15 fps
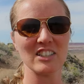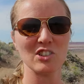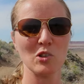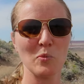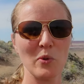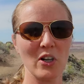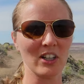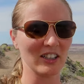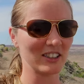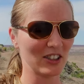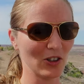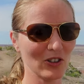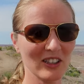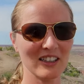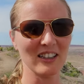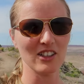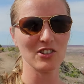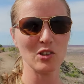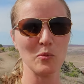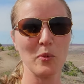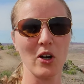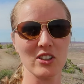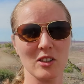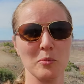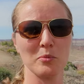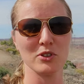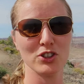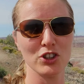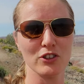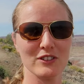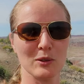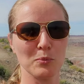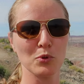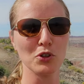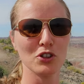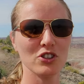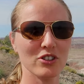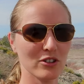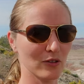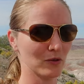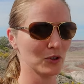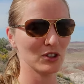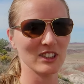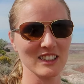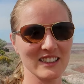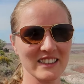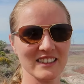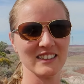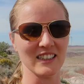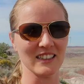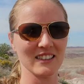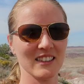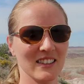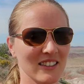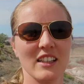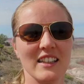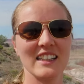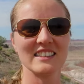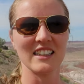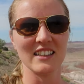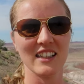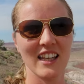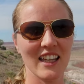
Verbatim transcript: National Park is the only national park that preserves a portion of Route 66. The Desert